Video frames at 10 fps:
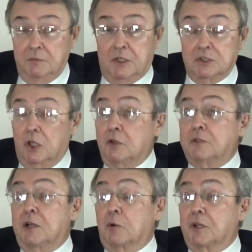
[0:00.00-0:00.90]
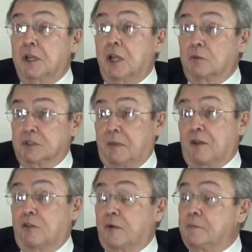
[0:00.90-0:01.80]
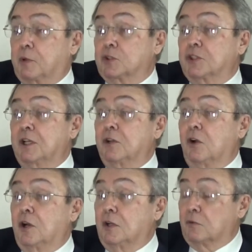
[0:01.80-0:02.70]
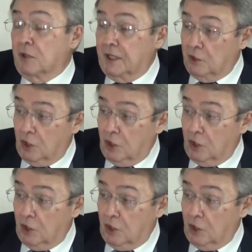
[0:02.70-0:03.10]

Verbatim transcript: Because all that they were getting was about 3% on